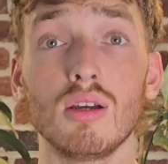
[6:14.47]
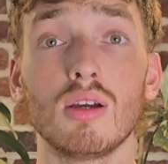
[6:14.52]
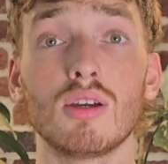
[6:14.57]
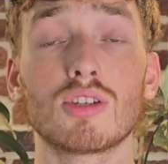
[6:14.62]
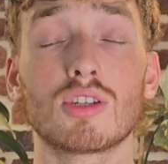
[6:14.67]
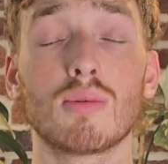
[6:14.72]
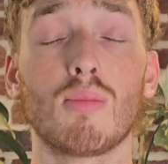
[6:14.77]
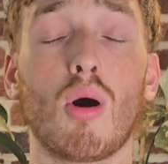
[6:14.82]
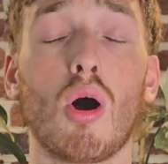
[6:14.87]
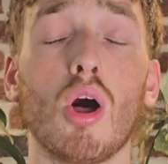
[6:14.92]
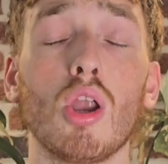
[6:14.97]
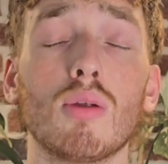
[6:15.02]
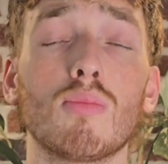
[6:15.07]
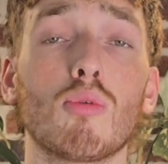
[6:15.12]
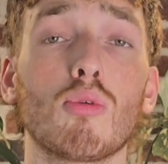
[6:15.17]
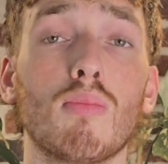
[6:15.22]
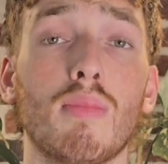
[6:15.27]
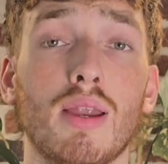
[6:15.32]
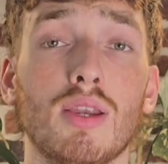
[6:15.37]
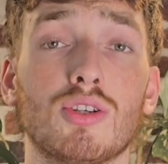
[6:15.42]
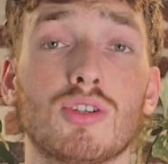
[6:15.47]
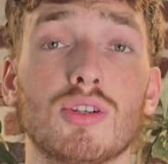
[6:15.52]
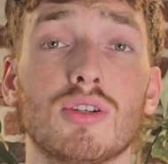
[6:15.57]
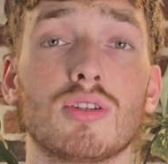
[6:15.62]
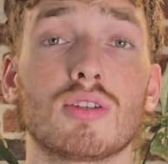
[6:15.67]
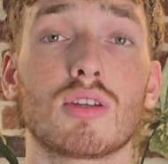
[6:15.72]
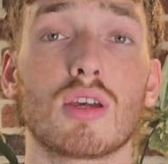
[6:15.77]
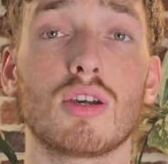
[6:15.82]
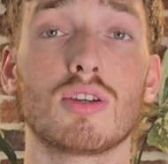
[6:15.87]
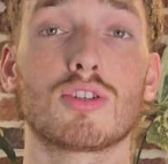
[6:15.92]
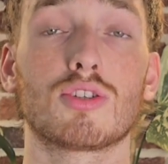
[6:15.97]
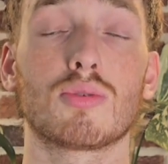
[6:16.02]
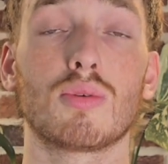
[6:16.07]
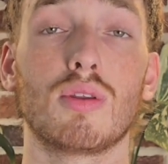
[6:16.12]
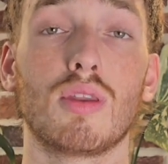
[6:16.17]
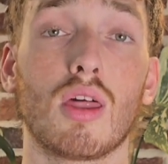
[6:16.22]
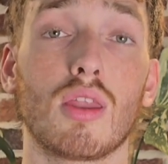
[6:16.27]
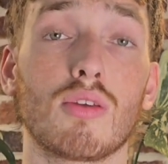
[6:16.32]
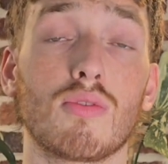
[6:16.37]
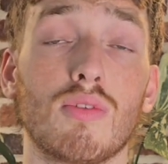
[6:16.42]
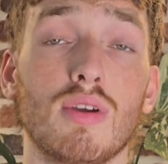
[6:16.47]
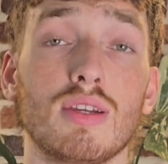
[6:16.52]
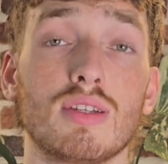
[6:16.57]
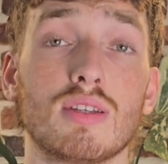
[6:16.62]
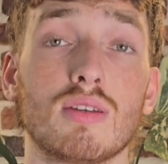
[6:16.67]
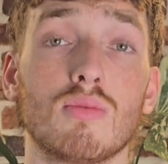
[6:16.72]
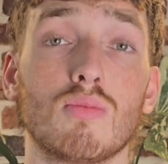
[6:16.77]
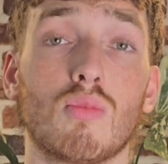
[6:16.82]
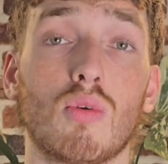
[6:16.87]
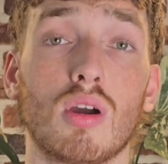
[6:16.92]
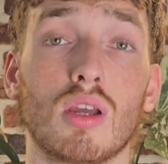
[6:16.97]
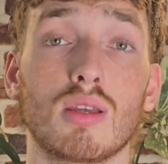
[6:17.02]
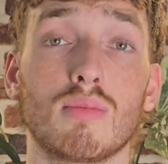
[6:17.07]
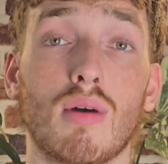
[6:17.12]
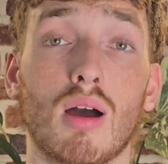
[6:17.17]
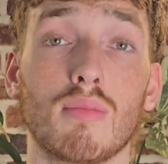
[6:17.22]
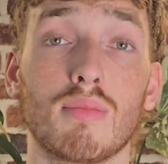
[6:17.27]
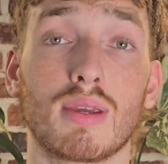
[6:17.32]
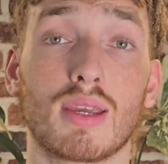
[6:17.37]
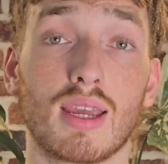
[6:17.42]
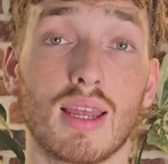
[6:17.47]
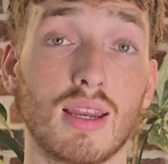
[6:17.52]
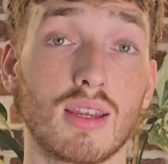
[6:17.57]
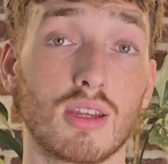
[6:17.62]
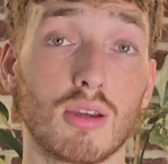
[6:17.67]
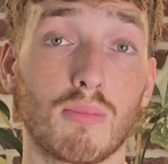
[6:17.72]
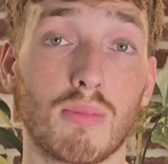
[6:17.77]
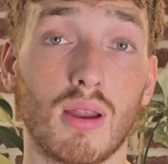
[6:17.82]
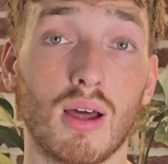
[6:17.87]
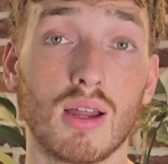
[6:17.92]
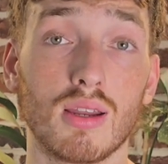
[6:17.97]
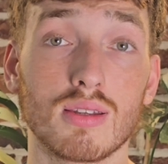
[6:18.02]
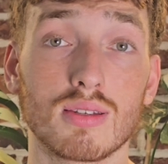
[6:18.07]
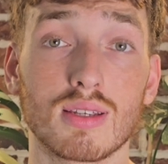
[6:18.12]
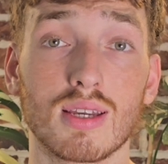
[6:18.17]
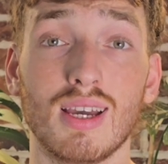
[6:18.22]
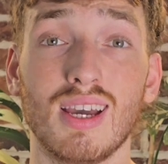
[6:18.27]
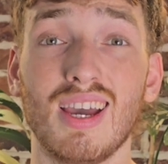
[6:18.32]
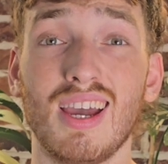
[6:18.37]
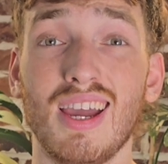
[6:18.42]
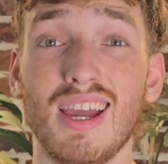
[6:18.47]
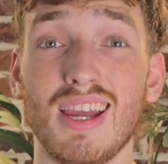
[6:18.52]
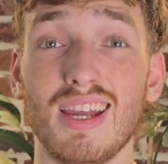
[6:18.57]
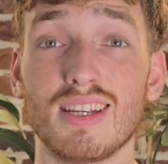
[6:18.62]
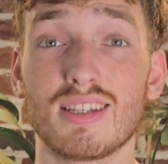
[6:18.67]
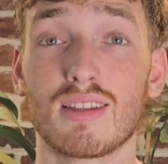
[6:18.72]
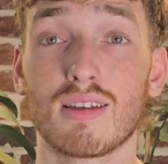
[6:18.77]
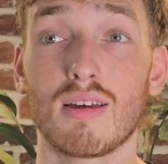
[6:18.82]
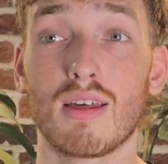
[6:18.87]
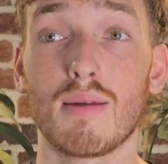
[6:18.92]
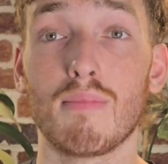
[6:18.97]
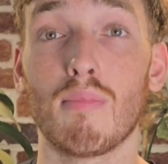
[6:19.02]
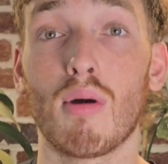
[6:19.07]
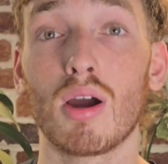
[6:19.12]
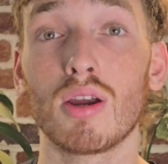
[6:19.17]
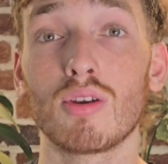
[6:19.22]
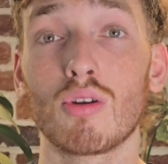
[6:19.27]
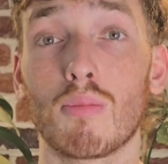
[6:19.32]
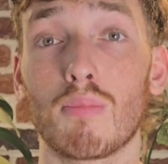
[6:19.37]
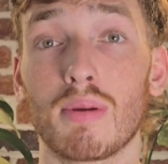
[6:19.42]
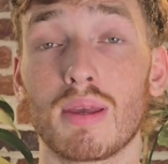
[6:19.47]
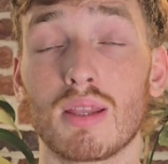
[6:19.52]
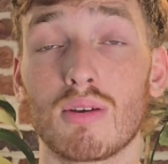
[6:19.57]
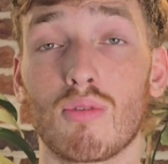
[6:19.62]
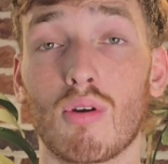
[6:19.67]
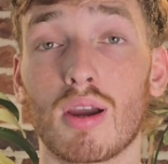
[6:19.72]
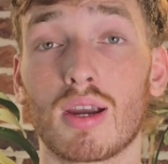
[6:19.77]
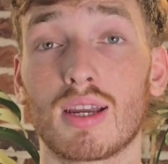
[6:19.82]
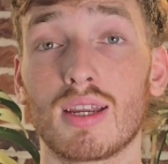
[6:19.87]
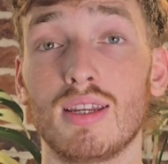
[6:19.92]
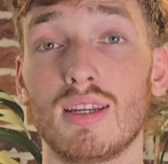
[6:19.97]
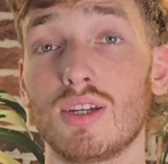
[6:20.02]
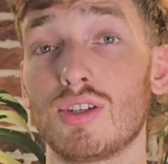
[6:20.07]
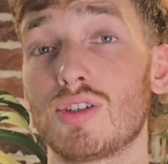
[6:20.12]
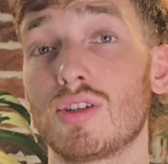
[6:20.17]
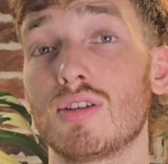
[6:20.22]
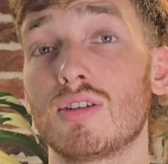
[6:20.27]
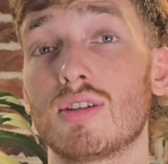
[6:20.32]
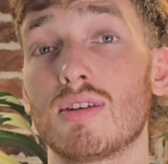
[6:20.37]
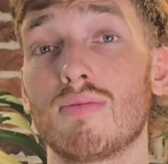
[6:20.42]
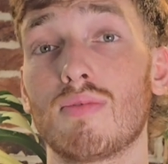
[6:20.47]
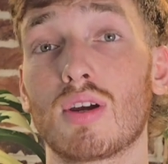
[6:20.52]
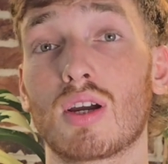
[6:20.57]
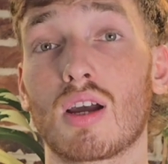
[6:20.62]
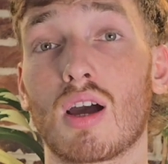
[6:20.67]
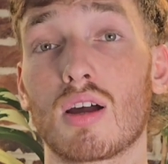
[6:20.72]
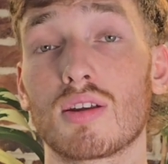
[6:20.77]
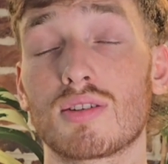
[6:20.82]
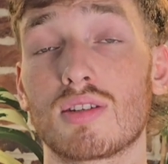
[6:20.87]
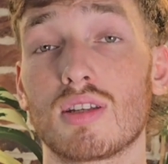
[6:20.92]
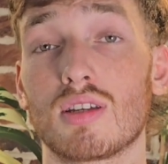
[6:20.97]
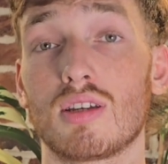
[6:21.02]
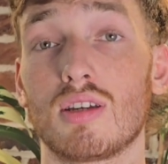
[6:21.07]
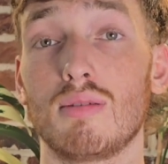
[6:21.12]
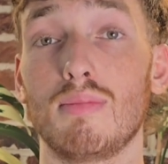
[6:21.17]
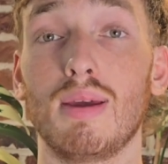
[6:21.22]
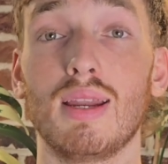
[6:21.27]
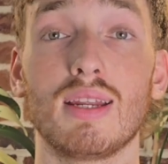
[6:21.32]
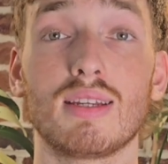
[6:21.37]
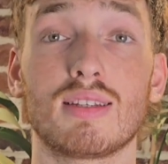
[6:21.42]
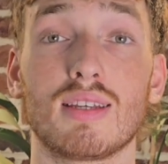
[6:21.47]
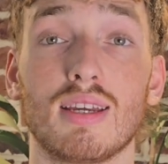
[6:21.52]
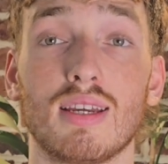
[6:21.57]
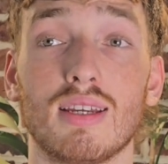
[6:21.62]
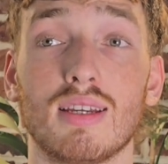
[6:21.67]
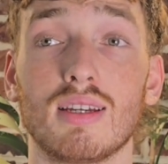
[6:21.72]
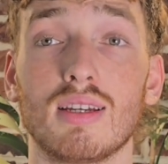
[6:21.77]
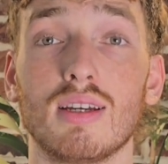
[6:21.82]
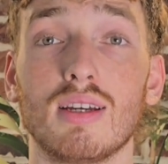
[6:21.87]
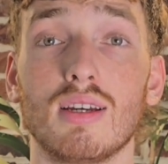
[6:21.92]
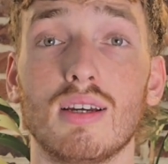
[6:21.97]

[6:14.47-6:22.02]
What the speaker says: Some honourable mentions as to another reason why you might be killing your plants is that there might not be the right conditions in regards to humidity.